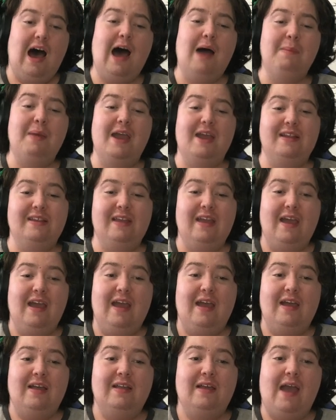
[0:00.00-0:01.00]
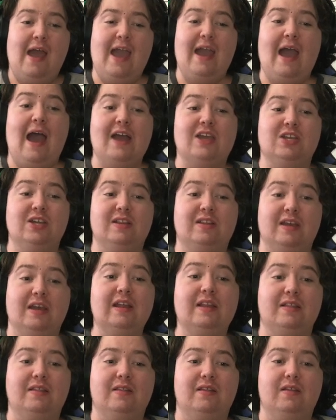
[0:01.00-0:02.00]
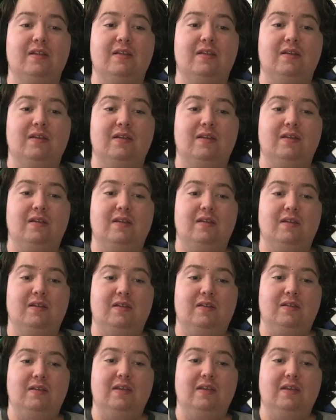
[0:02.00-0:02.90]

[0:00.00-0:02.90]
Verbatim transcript: I mean, yeah, Gene, he actually did. Than any of us thought you were.